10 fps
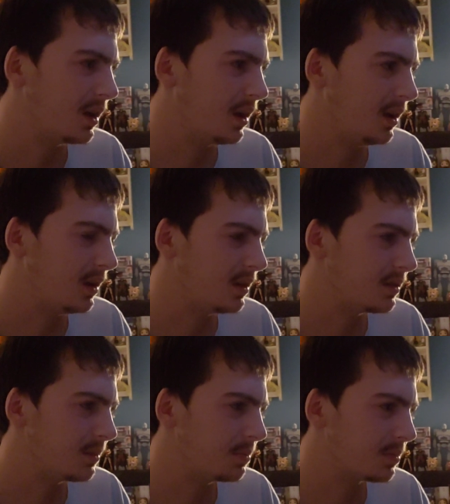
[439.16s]
uh,
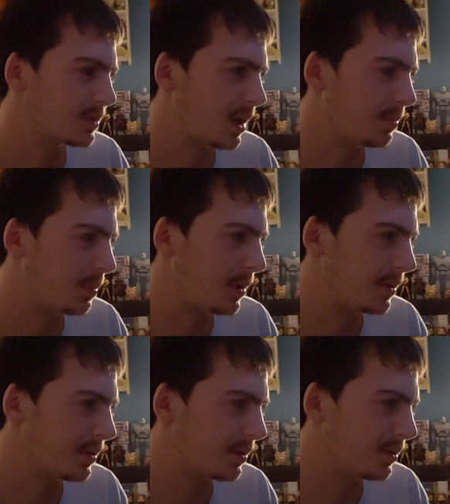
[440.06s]
the type of
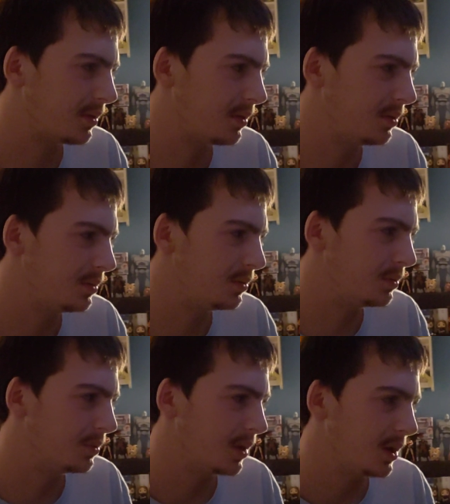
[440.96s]
parent who